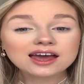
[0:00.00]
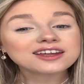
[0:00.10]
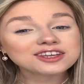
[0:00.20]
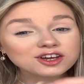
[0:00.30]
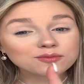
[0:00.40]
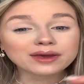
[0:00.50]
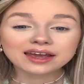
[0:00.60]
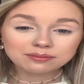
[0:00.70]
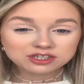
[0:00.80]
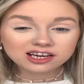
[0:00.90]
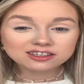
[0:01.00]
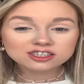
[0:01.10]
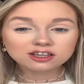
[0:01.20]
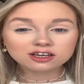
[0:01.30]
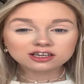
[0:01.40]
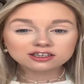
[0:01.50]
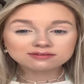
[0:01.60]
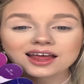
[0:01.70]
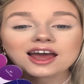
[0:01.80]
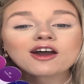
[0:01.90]
New makeup challenge alert!
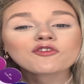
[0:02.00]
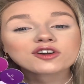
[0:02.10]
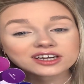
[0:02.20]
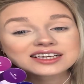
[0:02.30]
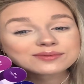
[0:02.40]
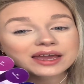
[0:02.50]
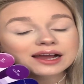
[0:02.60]
For today's makeup